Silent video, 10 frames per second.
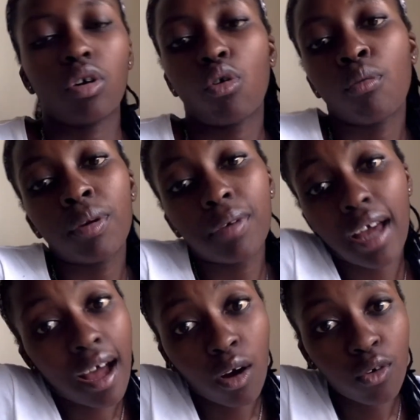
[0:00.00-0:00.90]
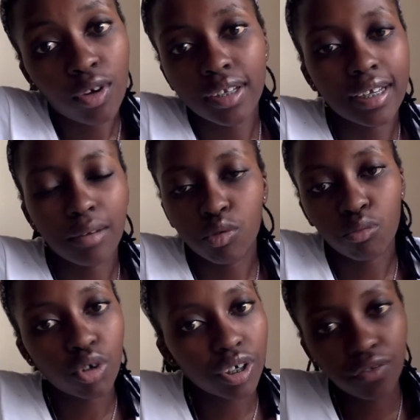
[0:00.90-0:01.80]
or maybe how it can be
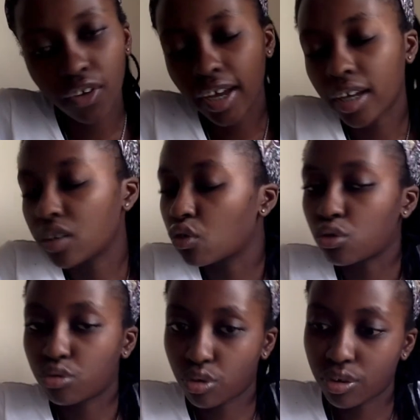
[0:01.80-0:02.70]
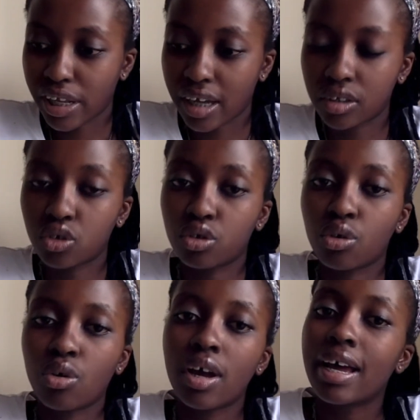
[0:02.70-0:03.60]
modified and all that. So
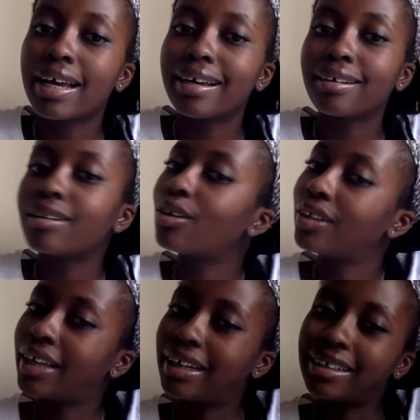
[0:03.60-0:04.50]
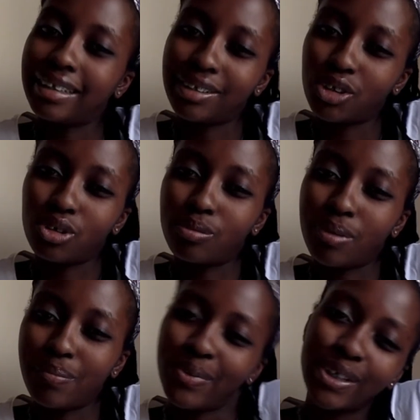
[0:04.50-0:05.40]
all that needs to be
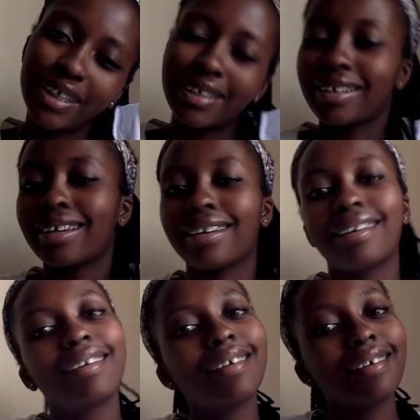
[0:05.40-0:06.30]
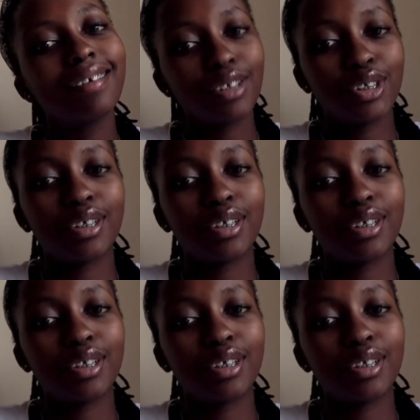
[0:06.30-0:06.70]
put into